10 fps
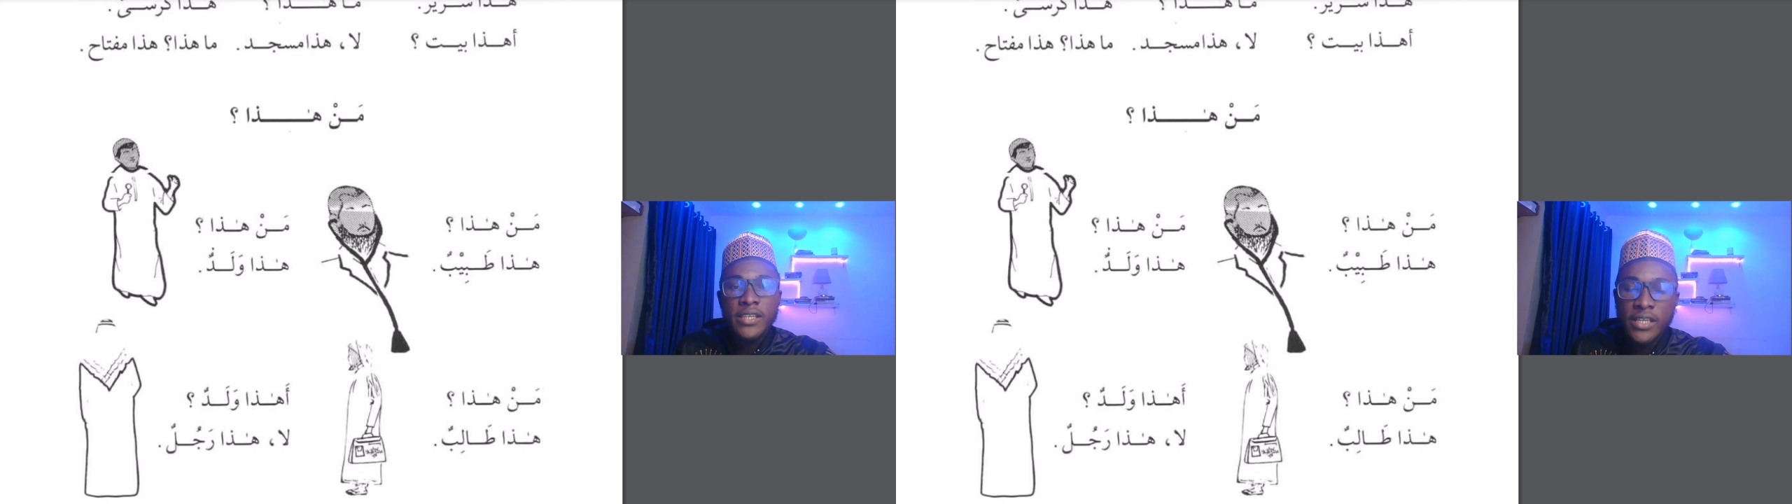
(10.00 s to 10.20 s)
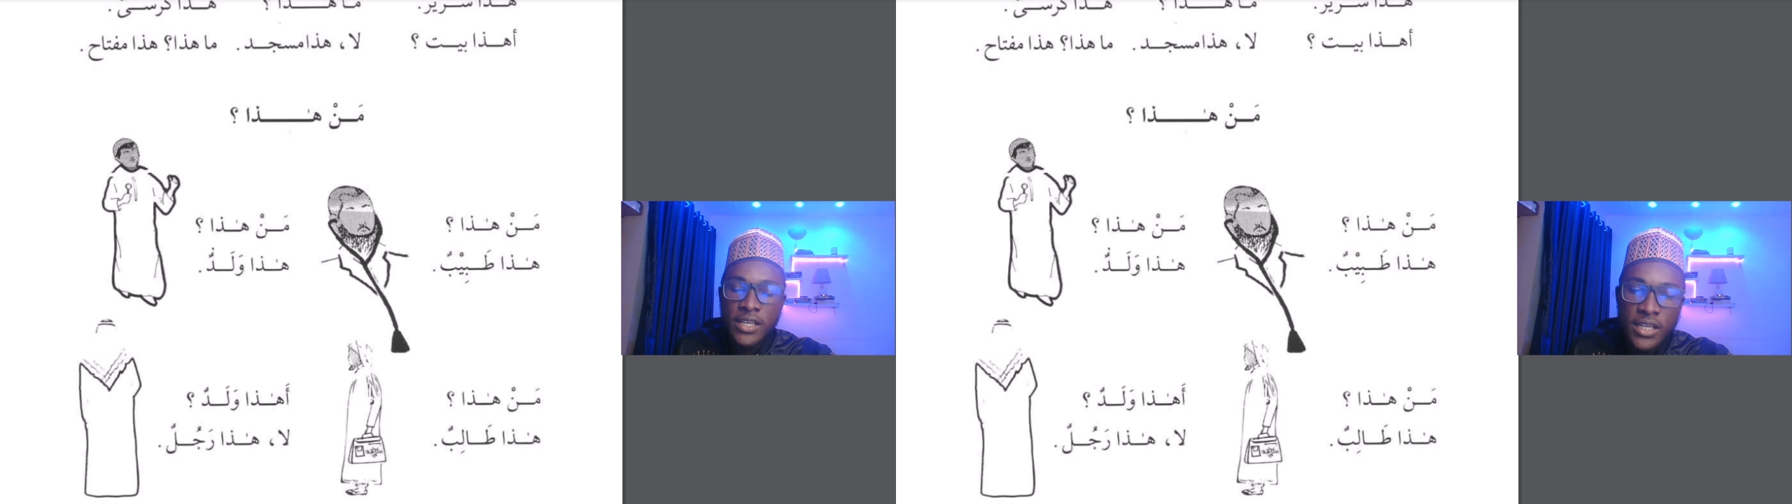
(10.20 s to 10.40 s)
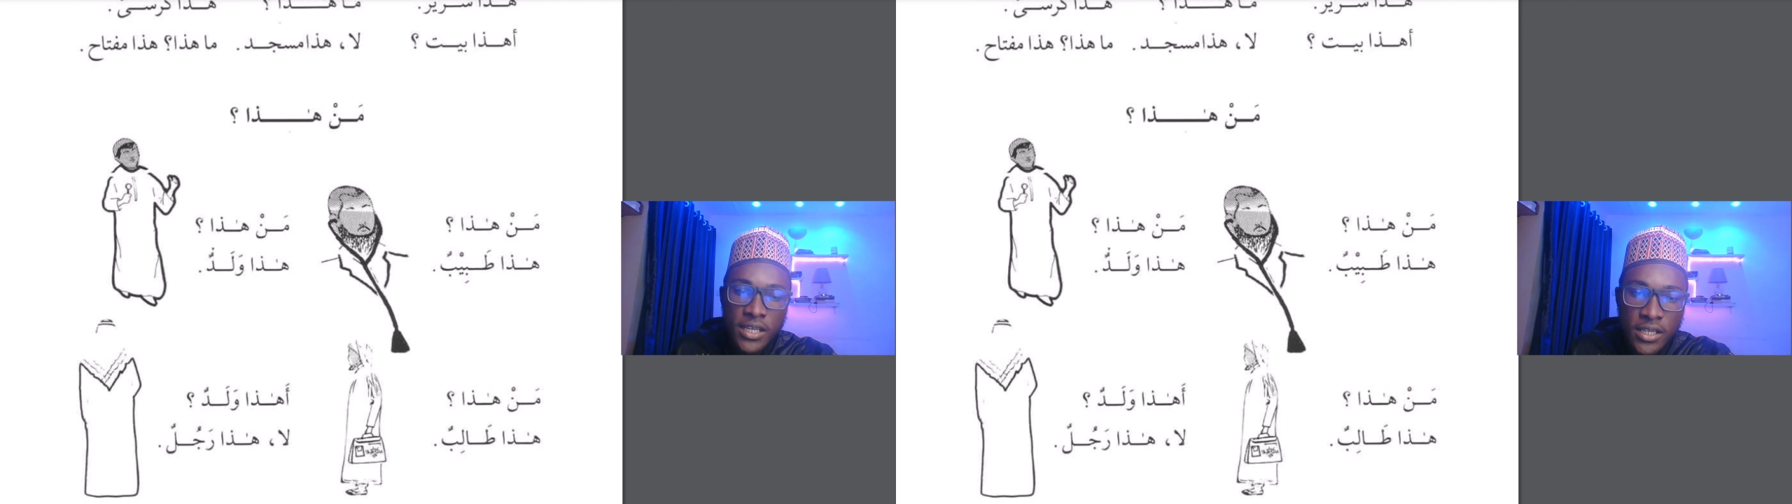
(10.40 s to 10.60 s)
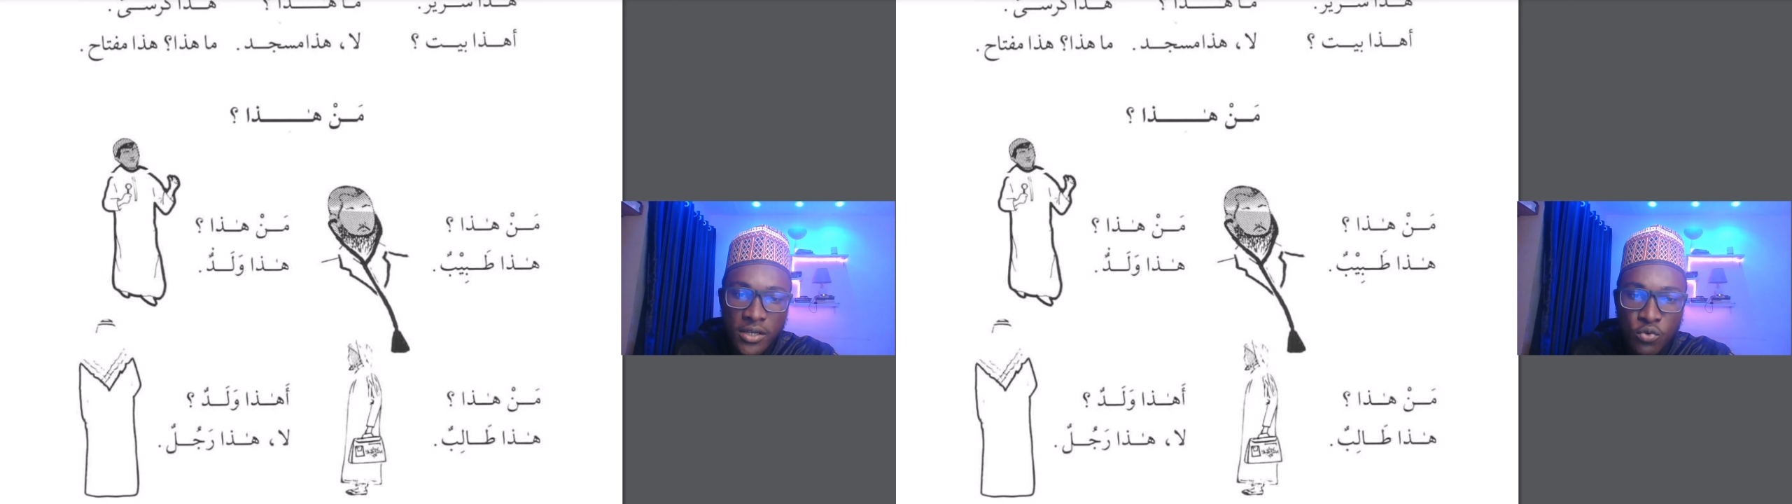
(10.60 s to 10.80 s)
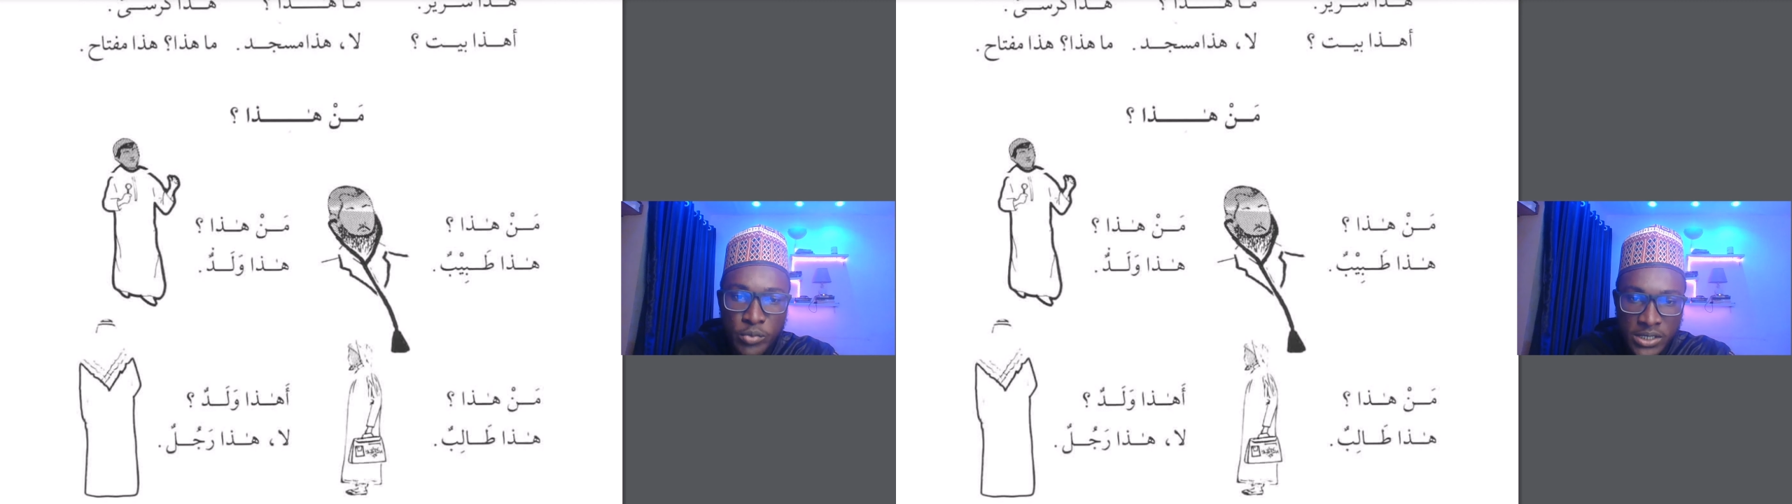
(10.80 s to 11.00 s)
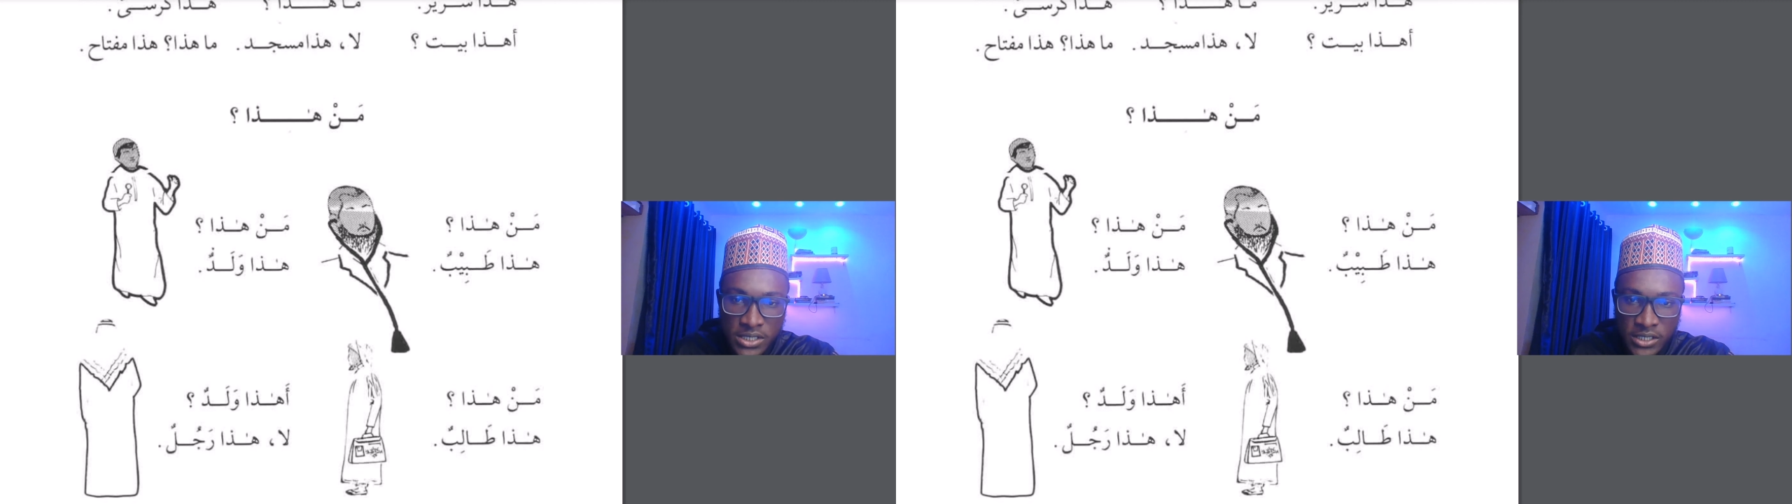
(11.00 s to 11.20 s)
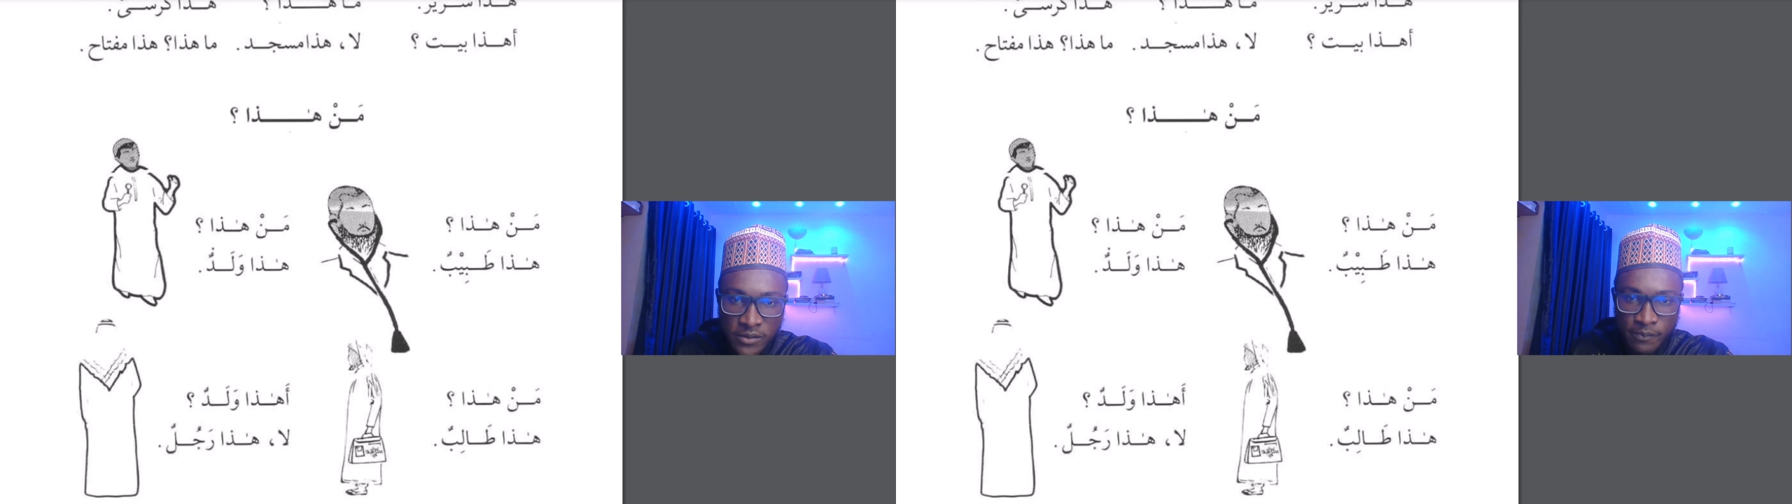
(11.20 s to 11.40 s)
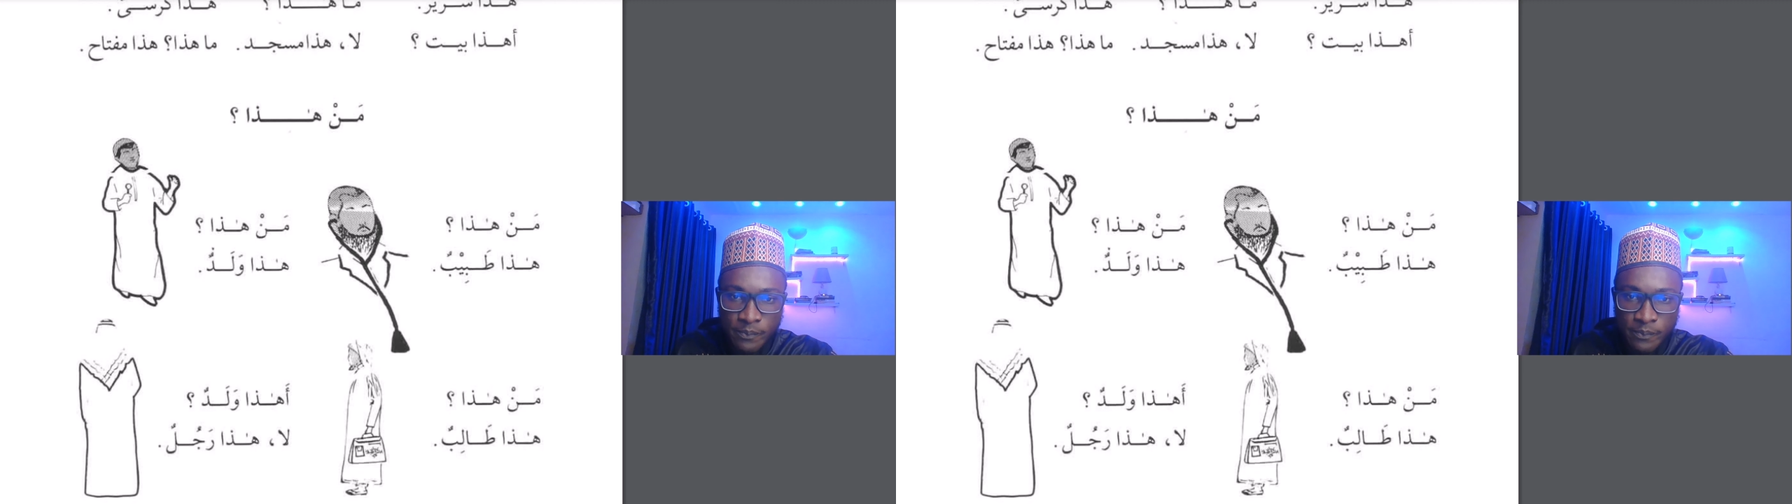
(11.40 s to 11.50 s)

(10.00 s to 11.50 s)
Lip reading: ila yawmiddin.